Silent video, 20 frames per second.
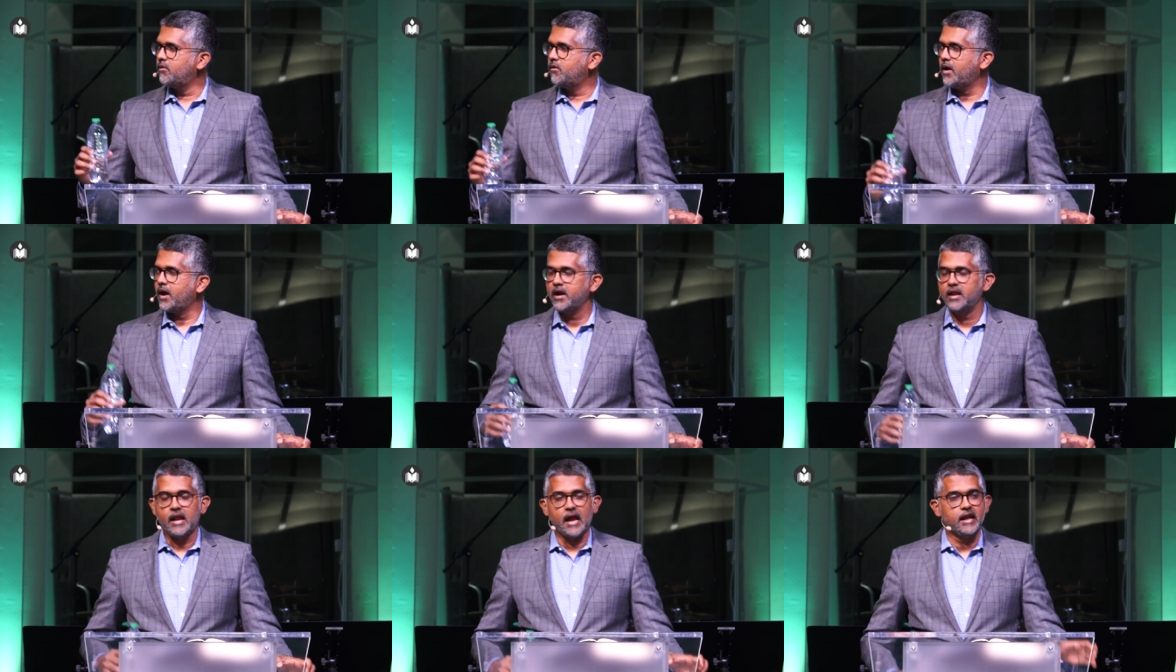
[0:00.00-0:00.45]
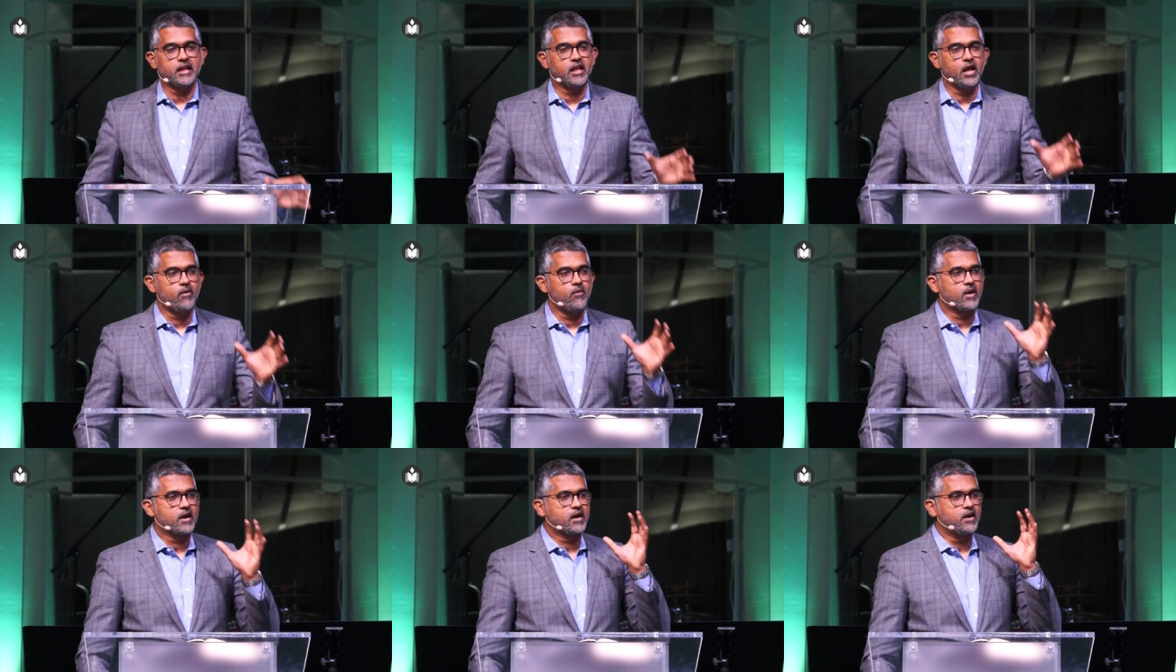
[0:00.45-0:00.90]
right? And
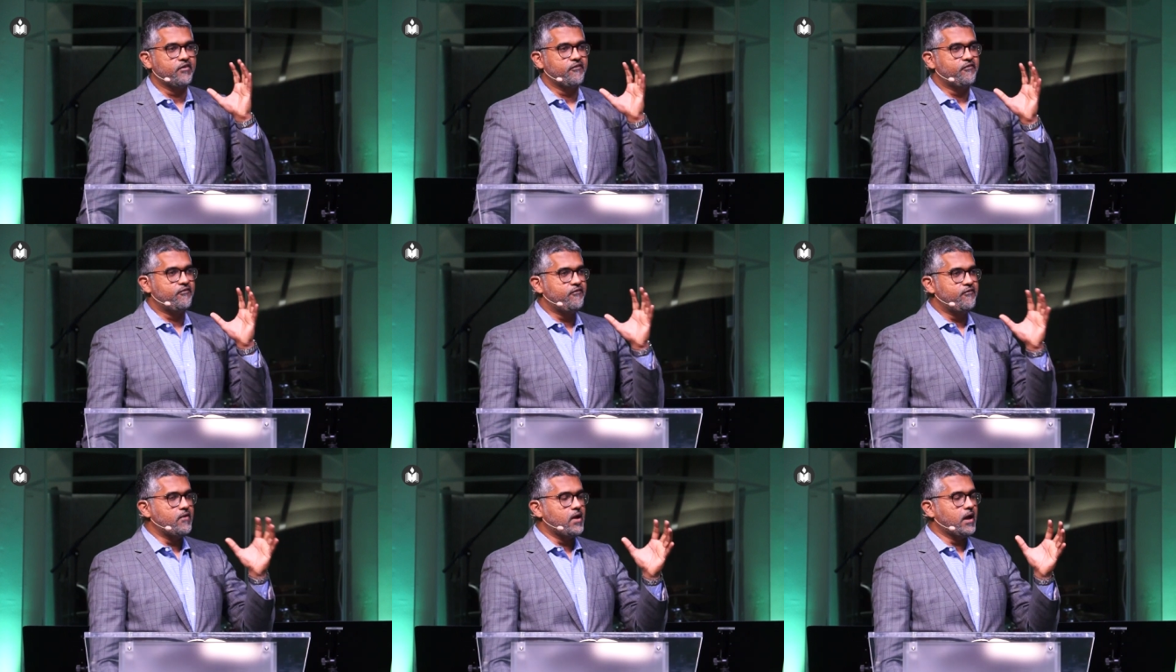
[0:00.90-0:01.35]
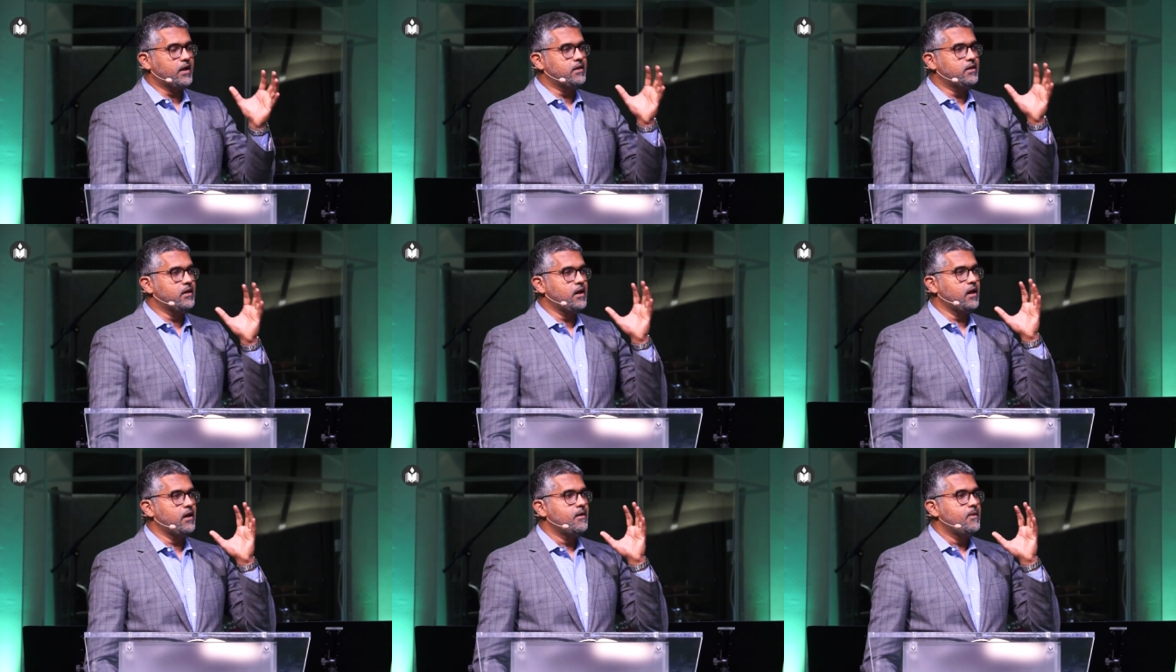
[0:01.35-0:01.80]
they were conf-
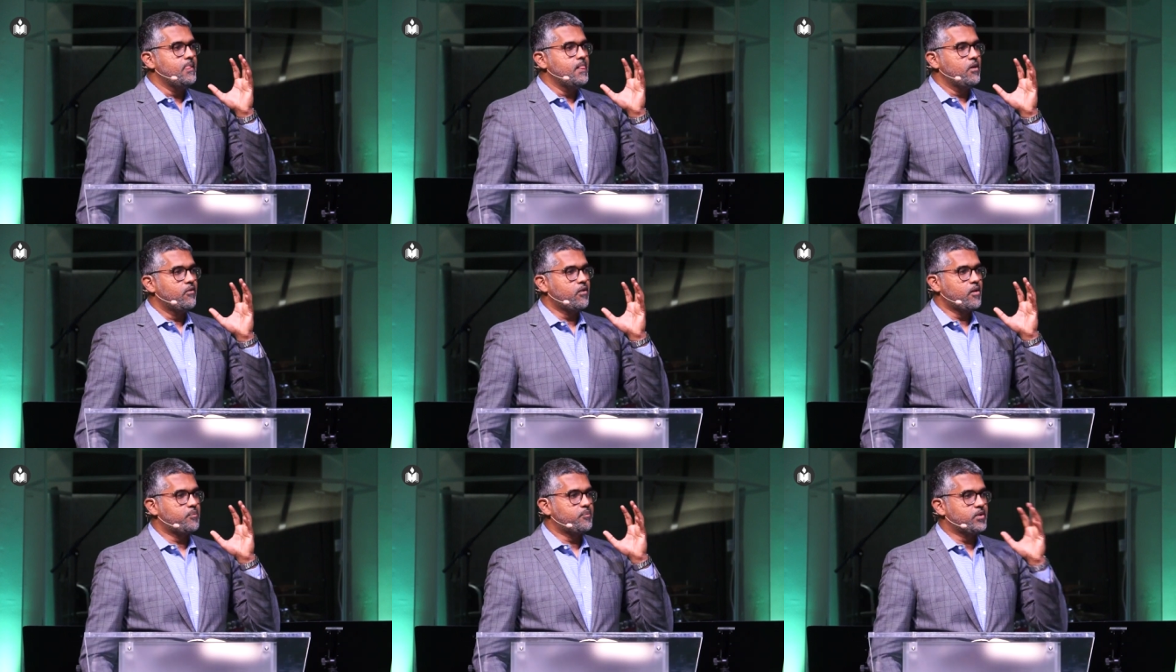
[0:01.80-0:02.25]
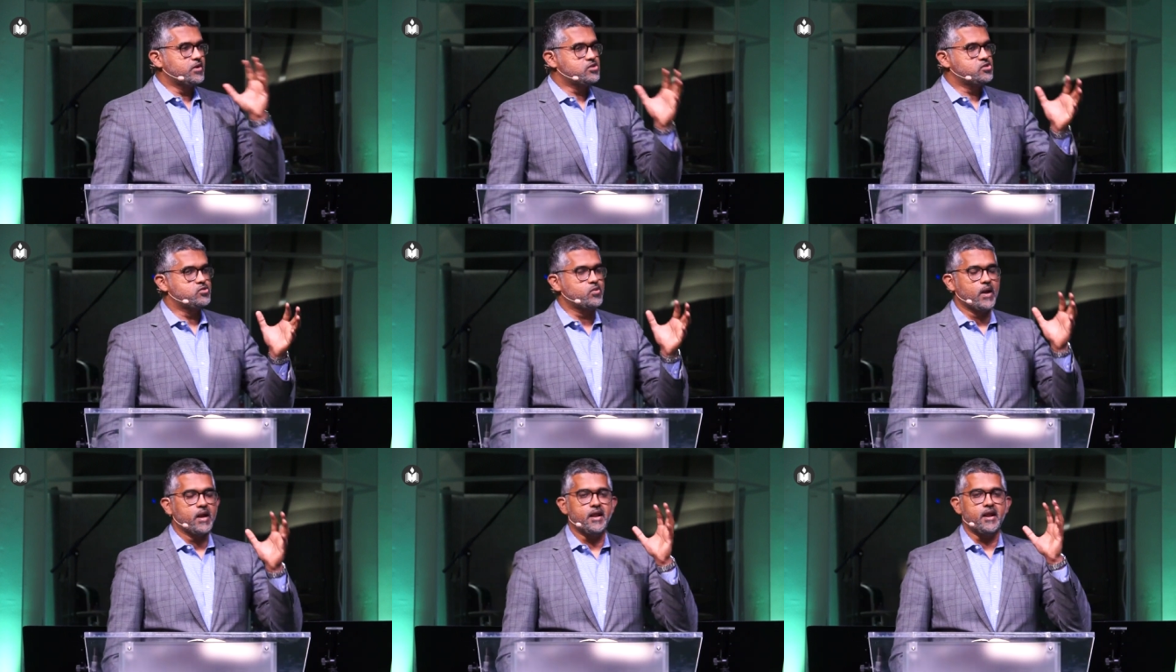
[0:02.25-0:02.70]
and they were
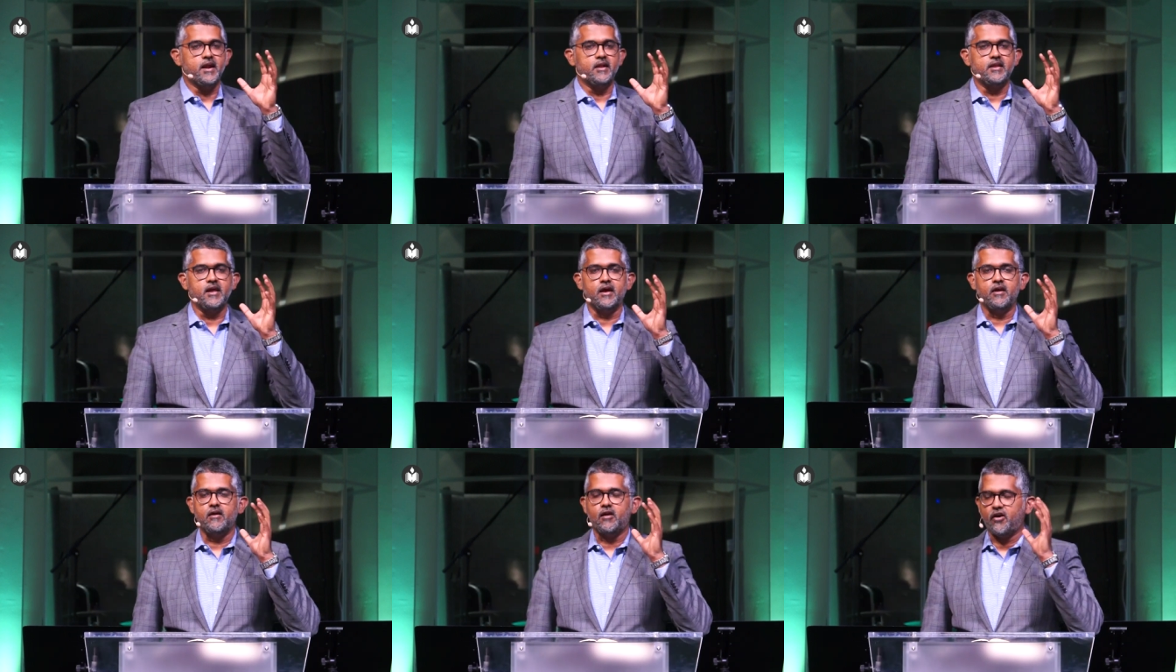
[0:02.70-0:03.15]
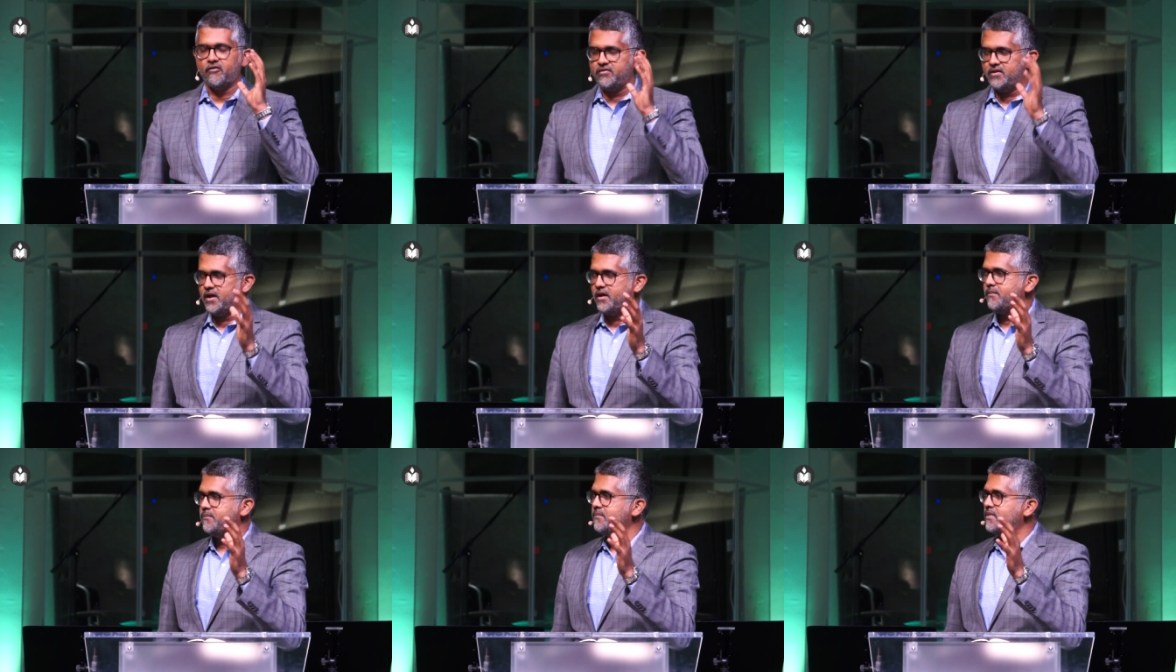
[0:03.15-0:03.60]
persuaded
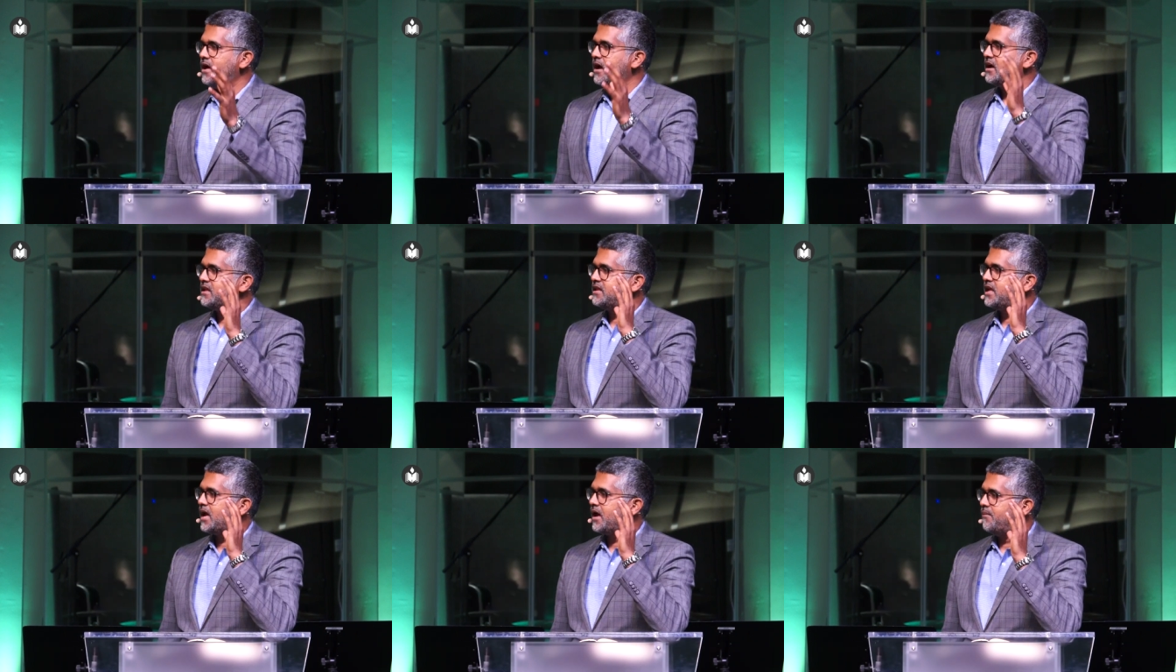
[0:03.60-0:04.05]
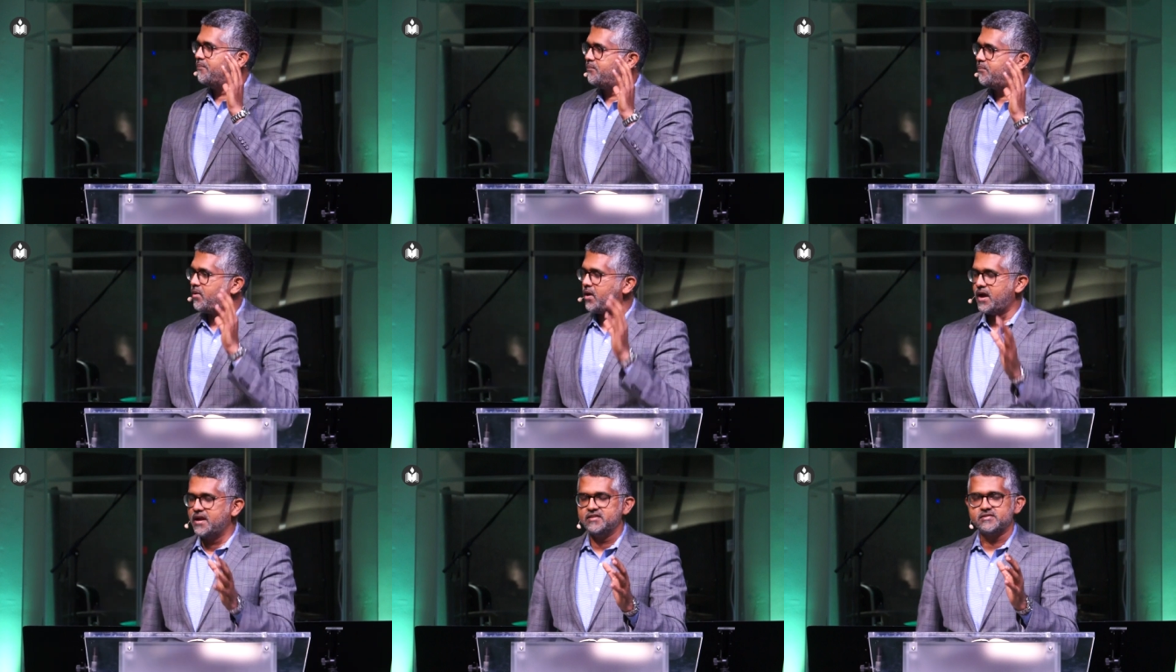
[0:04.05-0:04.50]
of them, they
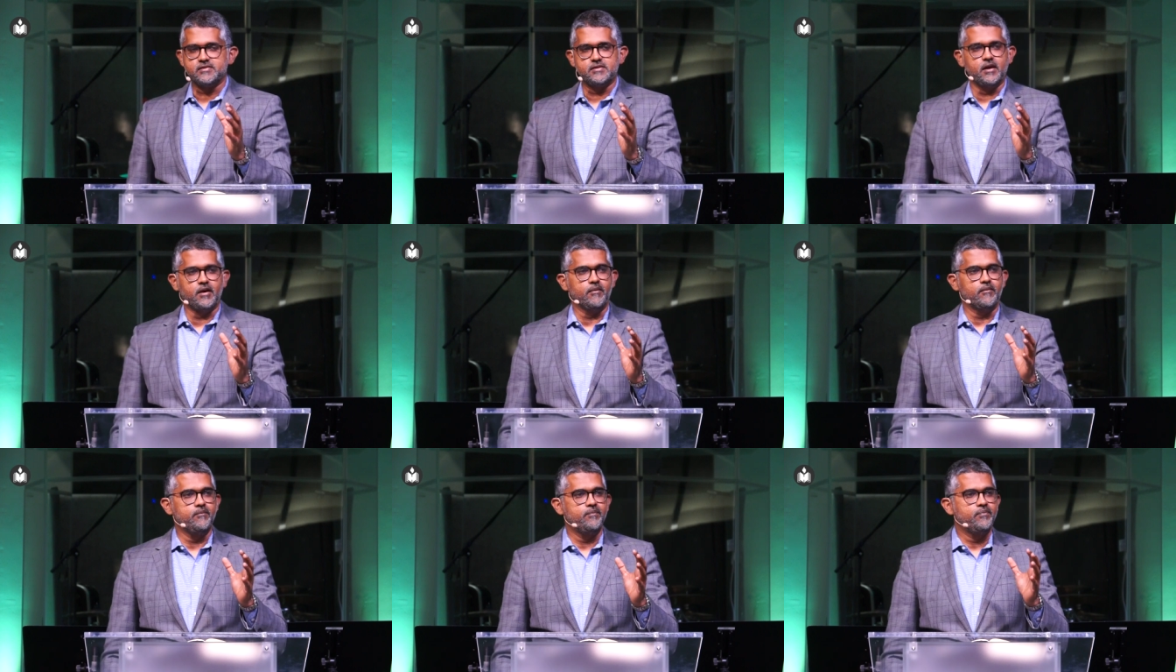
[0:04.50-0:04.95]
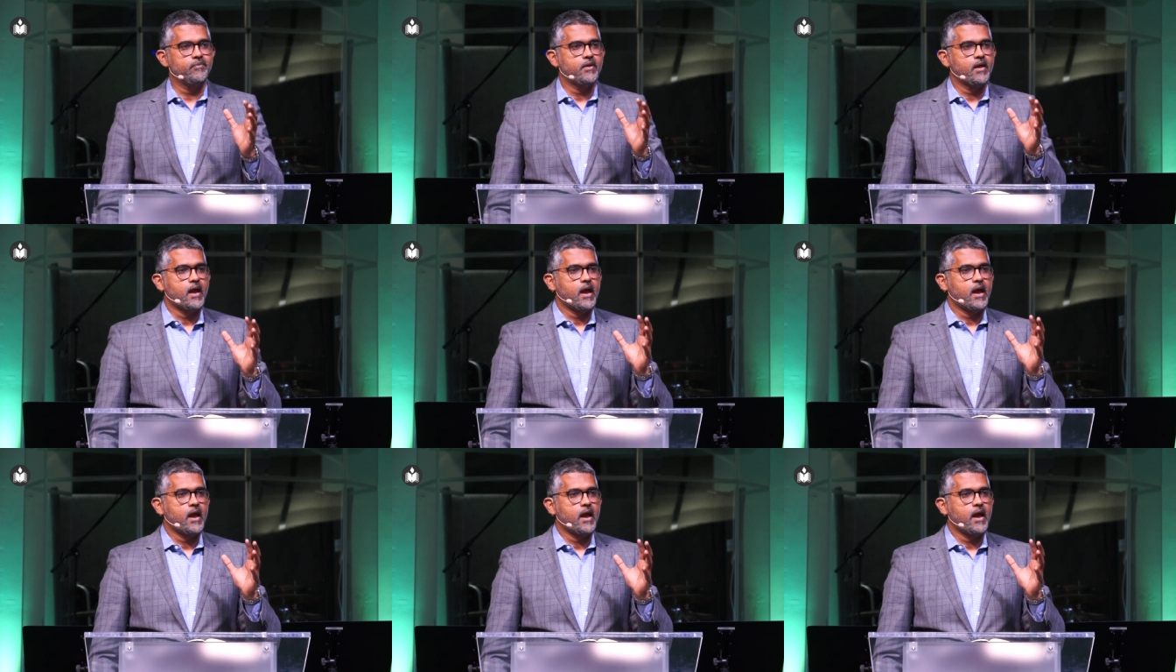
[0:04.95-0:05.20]
embraced them,